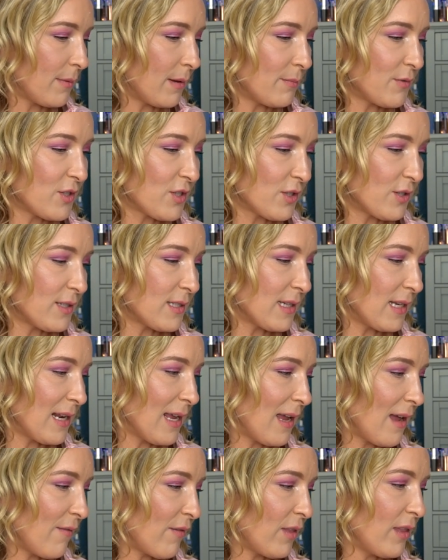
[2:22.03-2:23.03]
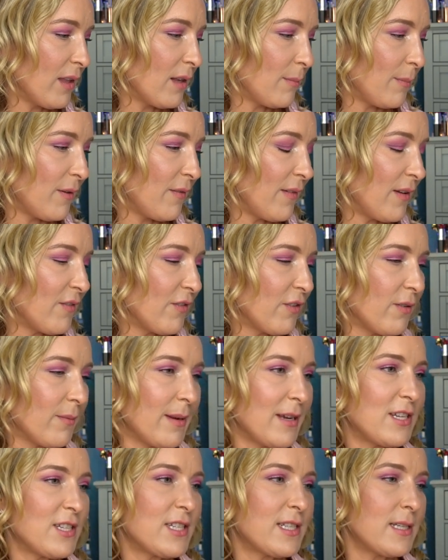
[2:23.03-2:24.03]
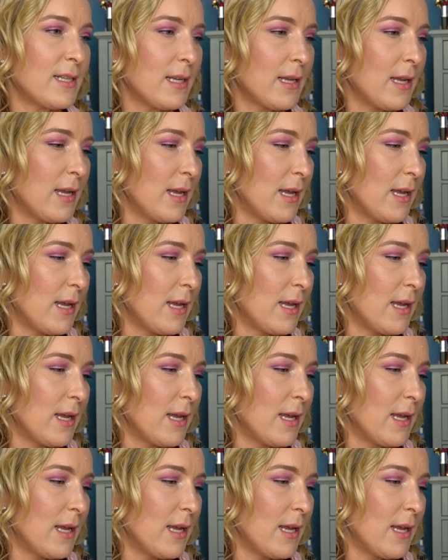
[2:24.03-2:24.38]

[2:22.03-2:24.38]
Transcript: I'm sure it's going to have a little bit of information.